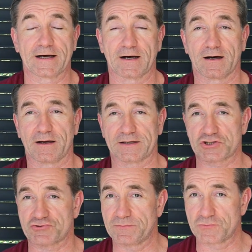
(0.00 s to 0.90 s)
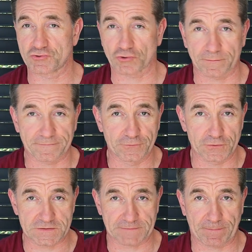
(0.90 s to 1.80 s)
extreme drop
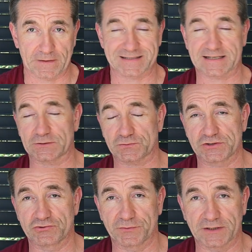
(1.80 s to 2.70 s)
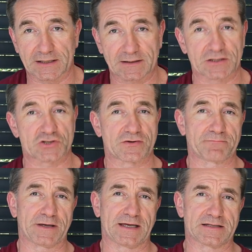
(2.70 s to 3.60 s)
foot, saddle syndrome where they get like
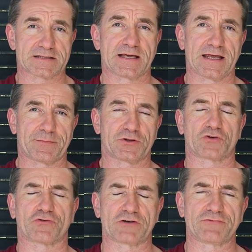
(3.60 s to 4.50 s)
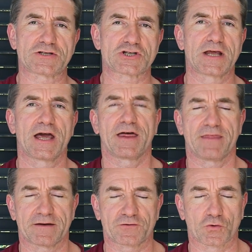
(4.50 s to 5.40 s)
extreme pains in about the groin region,
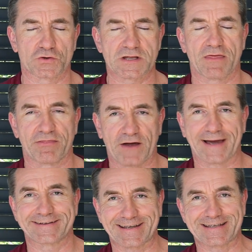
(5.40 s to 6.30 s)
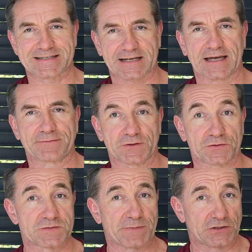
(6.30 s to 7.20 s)
then of course that is time to go
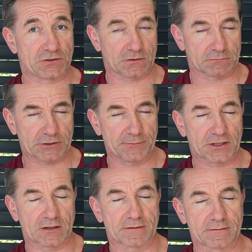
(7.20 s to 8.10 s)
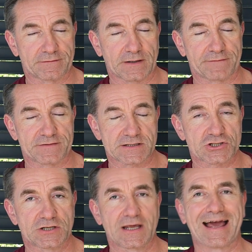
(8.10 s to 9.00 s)
and speak to your primary care
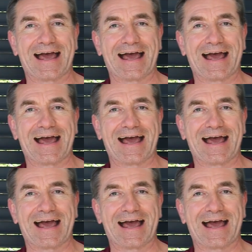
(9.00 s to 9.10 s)
physician